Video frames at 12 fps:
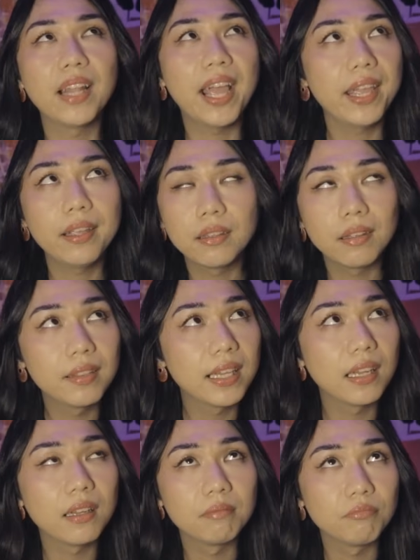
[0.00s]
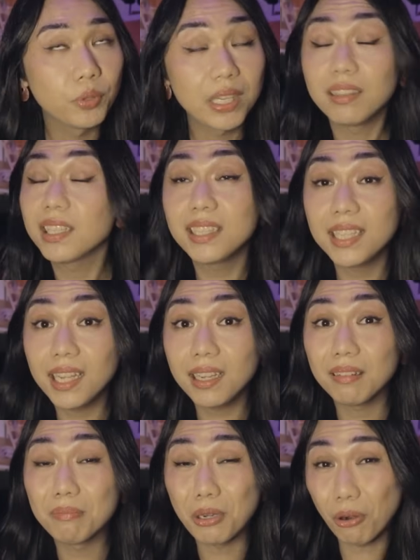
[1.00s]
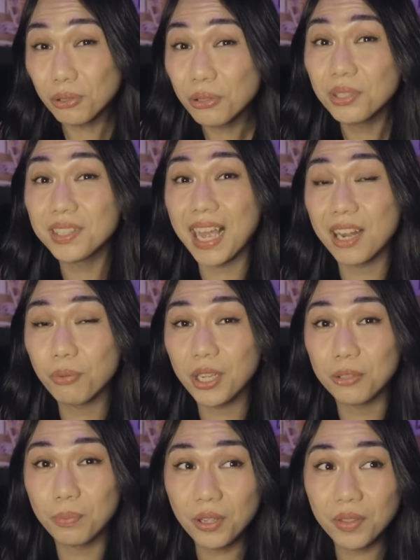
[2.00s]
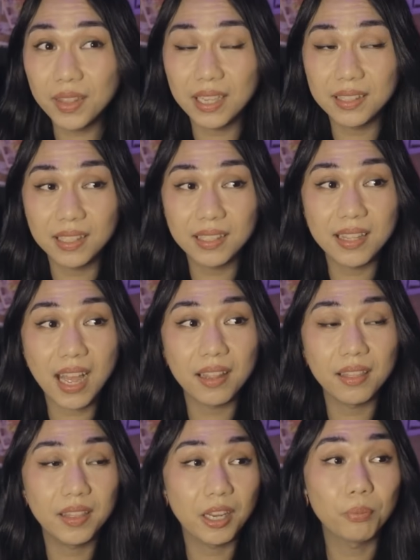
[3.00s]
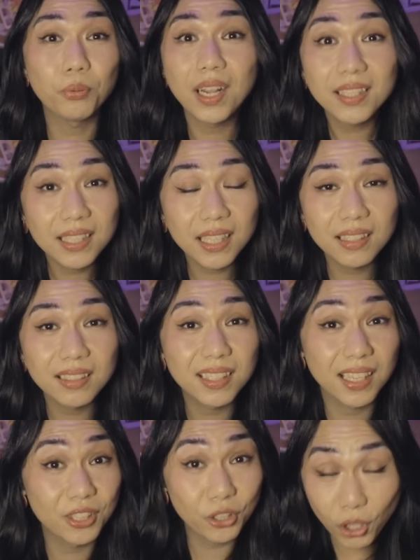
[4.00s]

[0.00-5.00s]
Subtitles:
Like, the realistic but also sad way to put this is that their presence is